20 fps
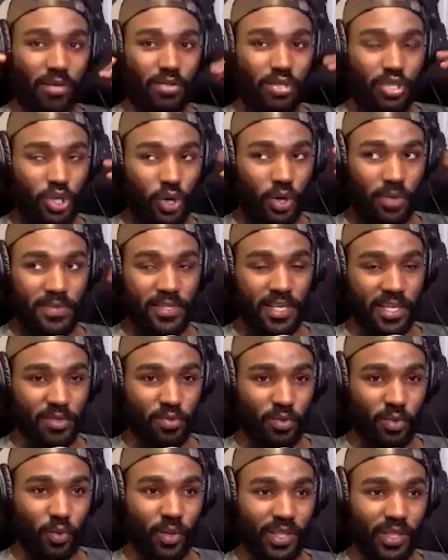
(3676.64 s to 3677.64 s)
was so
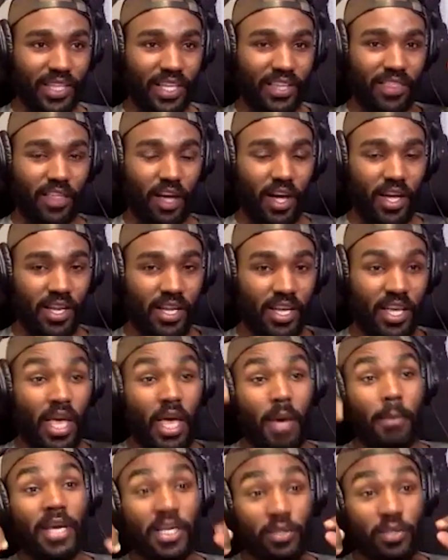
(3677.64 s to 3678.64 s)
obsessed with what they thought.
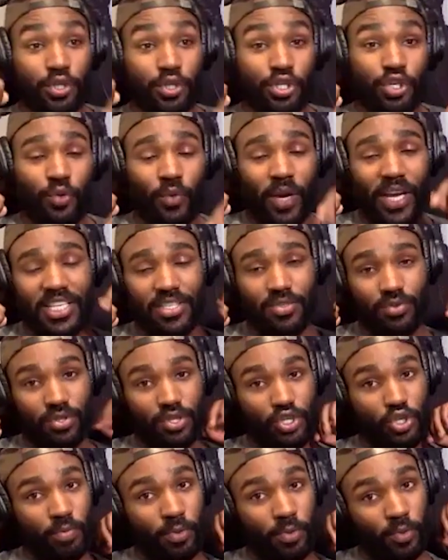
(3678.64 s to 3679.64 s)
Because when you're raised
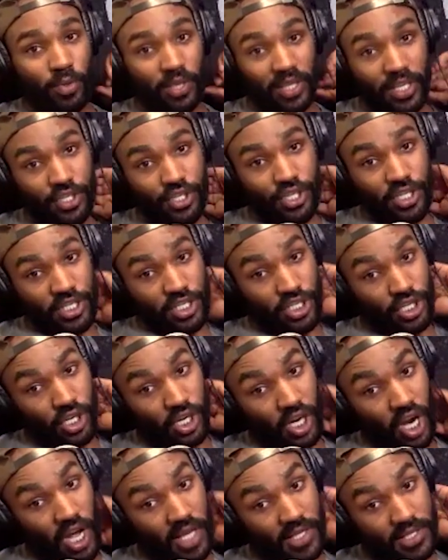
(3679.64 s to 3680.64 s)
super religious,
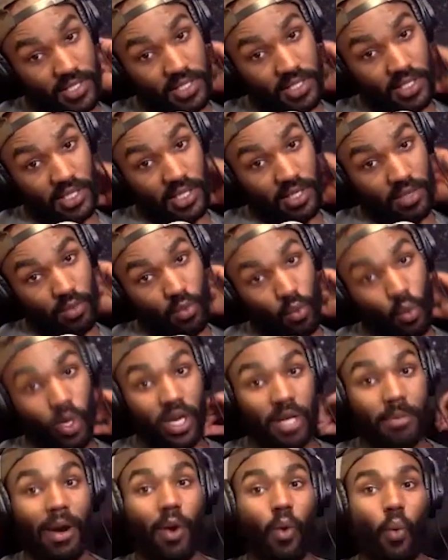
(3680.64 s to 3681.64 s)
you're constantly
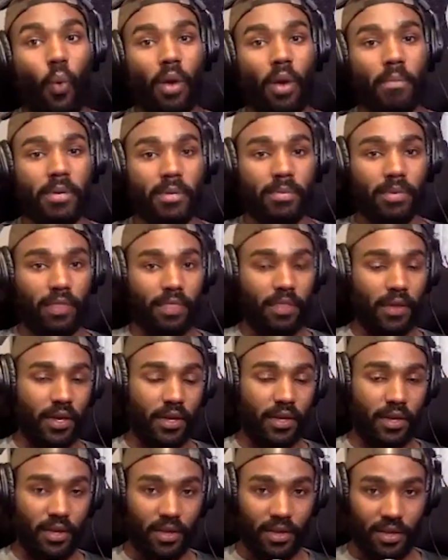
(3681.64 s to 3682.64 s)
worried about what people
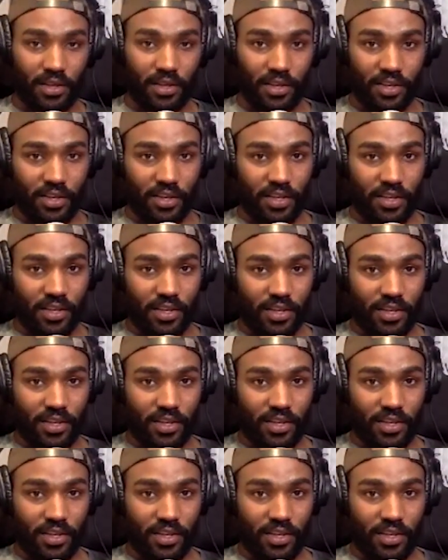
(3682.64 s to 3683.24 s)
think.